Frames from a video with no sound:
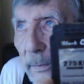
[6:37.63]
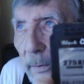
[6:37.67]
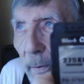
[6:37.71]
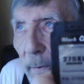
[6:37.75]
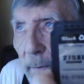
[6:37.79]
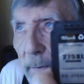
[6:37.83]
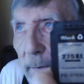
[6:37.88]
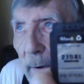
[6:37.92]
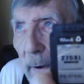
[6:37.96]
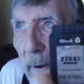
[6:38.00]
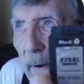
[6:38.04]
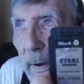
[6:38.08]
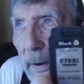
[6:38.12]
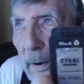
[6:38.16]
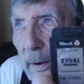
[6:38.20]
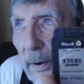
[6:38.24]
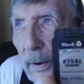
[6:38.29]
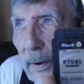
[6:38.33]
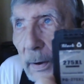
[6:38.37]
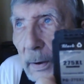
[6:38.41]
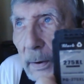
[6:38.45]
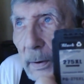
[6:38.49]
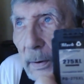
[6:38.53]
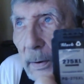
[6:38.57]
Okay,
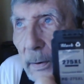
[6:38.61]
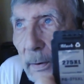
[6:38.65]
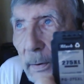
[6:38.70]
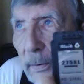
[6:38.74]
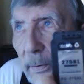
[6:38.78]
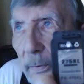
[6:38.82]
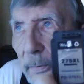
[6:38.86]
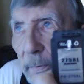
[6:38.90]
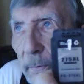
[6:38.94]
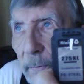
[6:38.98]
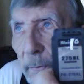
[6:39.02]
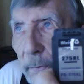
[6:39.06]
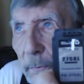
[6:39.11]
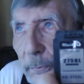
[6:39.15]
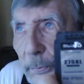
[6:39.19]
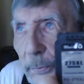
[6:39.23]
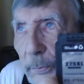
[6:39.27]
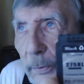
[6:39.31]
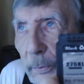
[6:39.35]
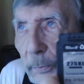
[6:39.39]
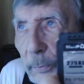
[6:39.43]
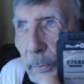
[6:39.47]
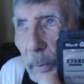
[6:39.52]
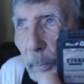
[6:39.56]
this
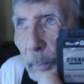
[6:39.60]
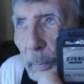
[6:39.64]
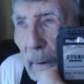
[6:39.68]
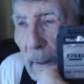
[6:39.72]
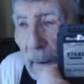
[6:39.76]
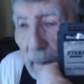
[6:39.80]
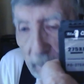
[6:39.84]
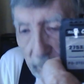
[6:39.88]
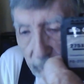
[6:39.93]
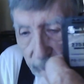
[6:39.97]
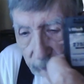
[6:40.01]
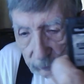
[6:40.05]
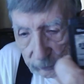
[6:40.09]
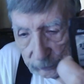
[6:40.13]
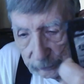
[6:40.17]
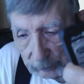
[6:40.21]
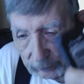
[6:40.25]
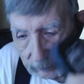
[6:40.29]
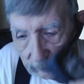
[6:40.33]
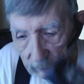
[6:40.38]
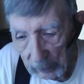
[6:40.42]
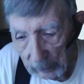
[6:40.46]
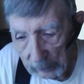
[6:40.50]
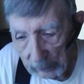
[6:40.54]
is the black. It's a
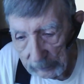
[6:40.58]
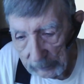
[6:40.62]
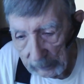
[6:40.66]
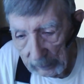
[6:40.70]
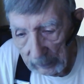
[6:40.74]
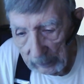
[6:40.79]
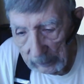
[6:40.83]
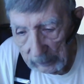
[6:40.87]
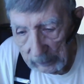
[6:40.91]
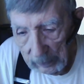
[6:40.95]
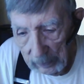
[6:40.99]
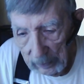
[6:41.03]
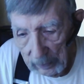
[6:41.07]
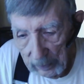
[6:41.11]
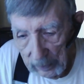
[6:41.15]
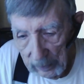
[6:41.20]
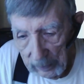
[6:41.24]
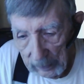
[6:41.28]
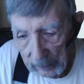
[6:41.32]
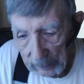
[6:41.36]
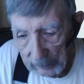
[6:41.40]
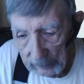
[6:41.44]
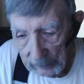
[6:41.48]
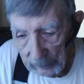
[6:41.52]
generic ink,
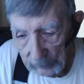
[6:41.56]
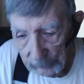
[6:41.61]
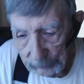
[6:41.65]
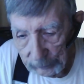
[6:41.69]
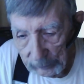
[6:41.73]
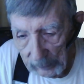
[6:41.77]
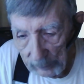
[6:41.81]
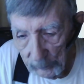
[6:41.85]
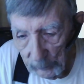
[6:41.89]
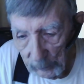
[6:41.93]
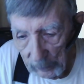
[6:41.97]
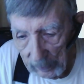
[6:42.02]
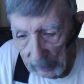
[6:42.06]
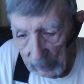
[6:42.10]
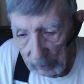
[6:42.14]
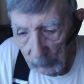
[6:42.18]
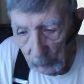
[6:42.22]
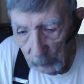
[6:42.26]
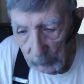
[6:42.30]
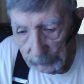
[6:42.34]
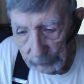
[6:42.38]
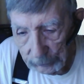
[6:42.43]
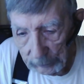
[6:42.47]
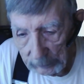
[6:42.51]
and the same way
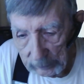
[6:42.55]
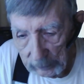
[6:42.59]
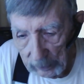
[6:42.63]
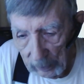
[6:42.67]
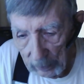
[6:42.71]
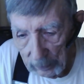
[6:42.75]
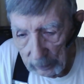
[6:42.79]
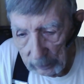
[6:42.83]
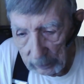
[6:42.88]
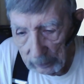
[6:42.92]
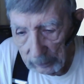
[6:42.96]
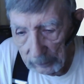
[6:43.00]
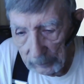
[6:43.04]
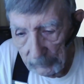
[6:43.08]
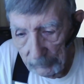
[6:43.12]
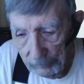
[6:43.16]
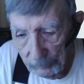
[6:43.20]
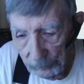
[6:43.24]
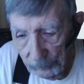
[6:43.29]
with the color.